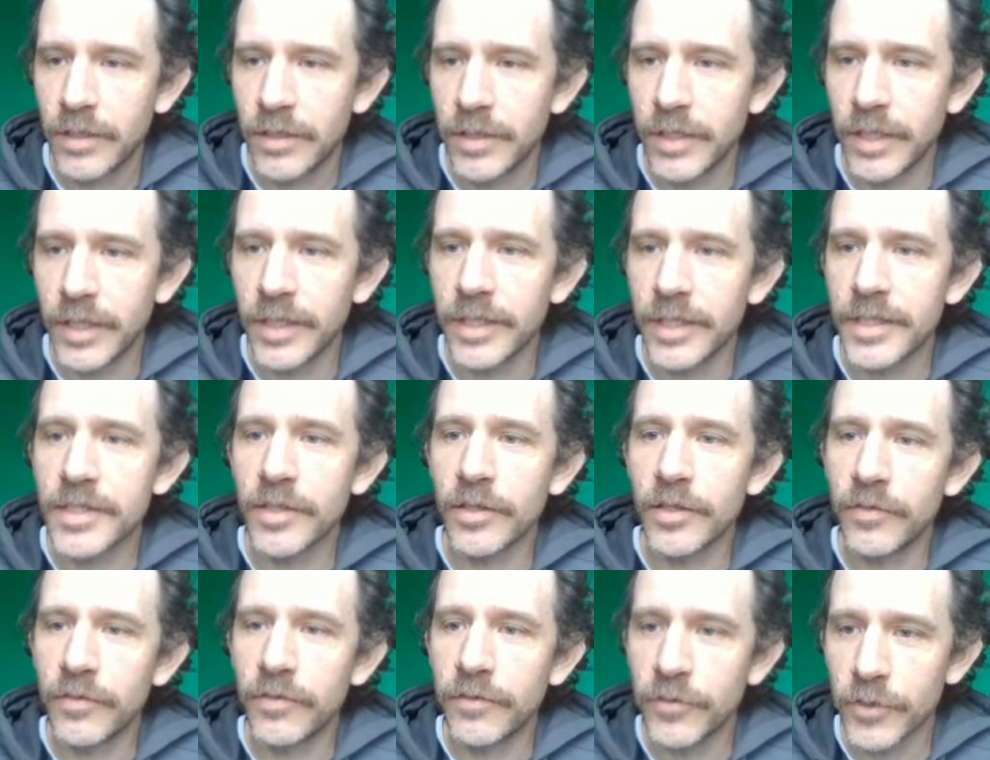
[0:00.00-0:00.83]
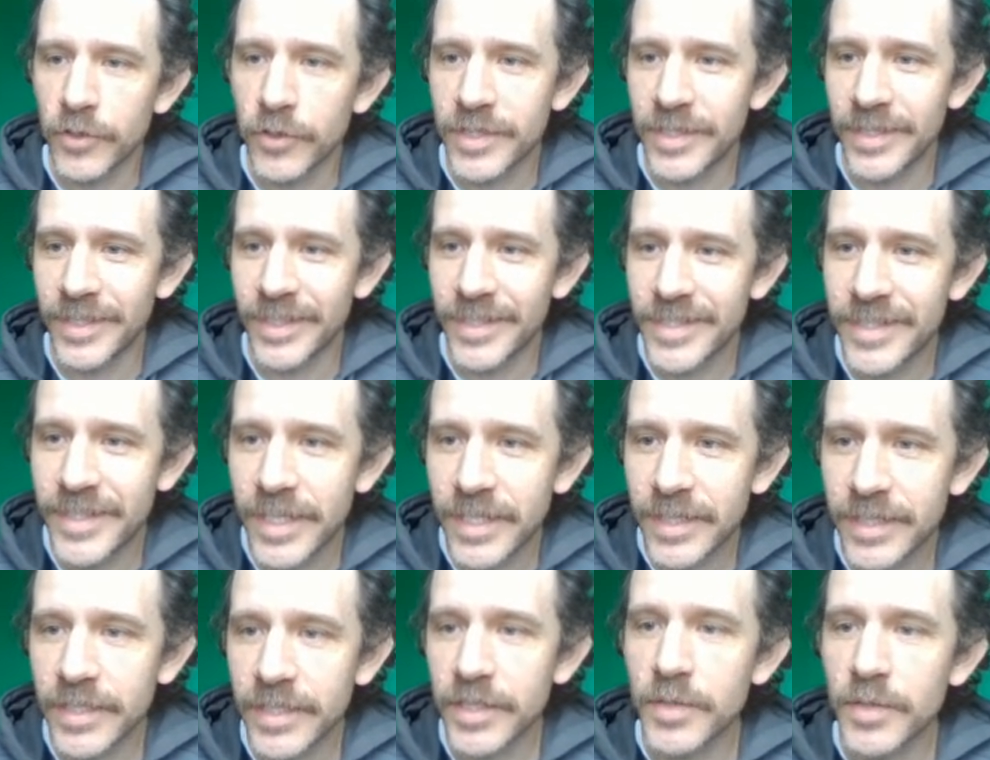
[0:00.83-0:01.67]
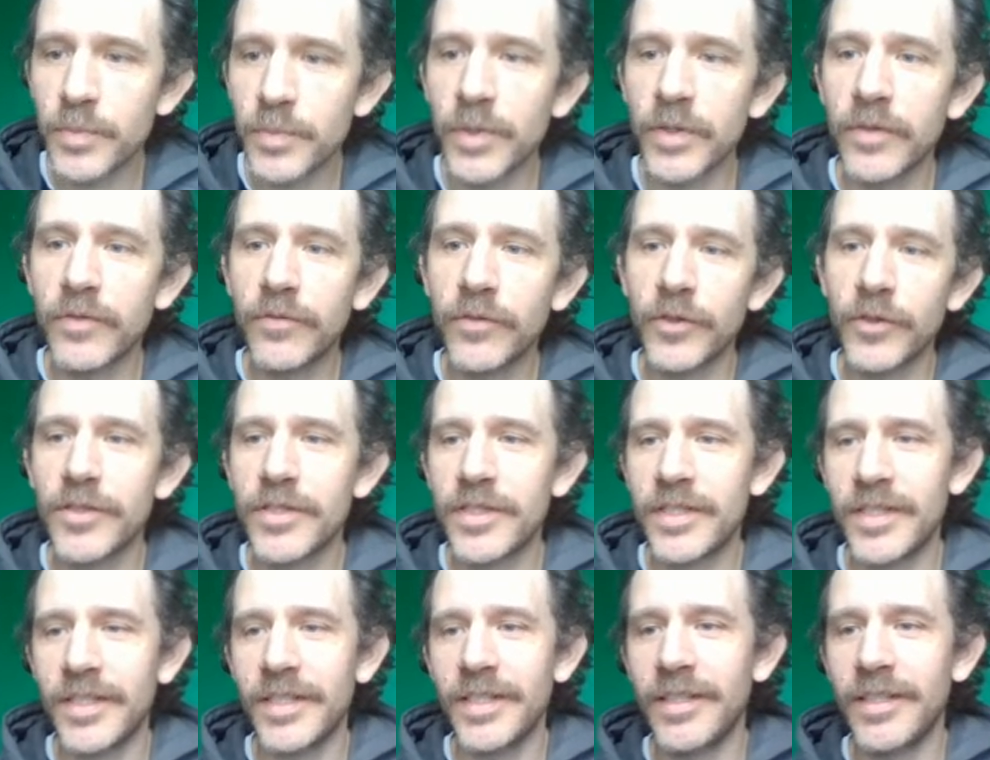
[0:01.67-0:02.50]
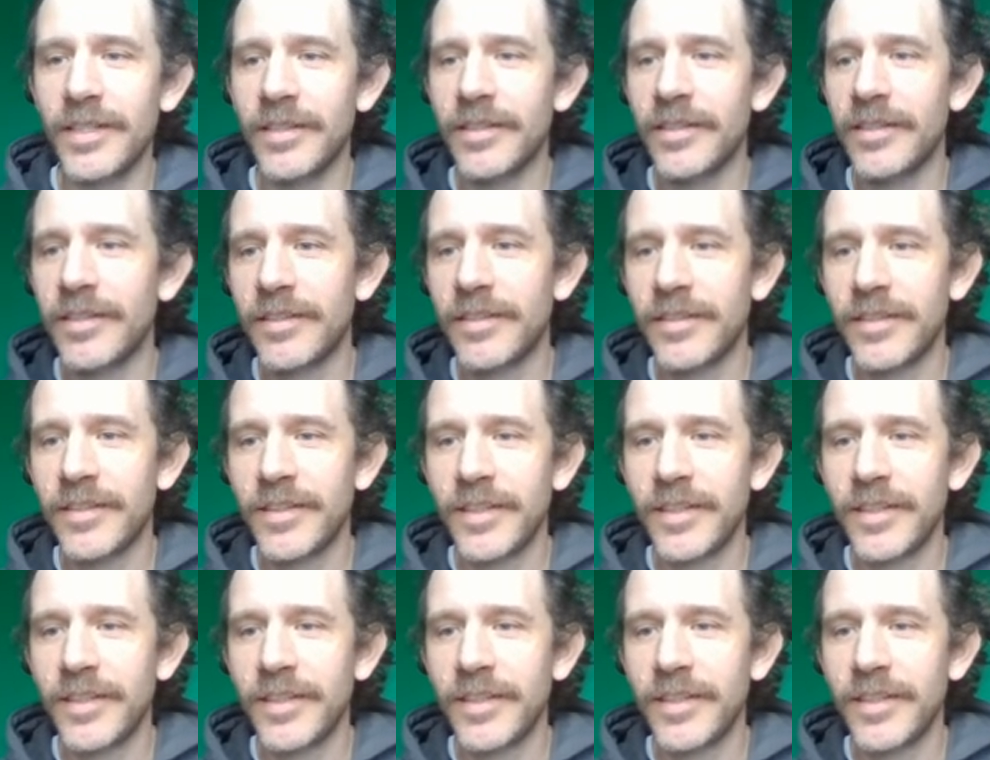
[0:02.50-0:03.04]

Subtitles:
Not necessarily first in the sentence, but first in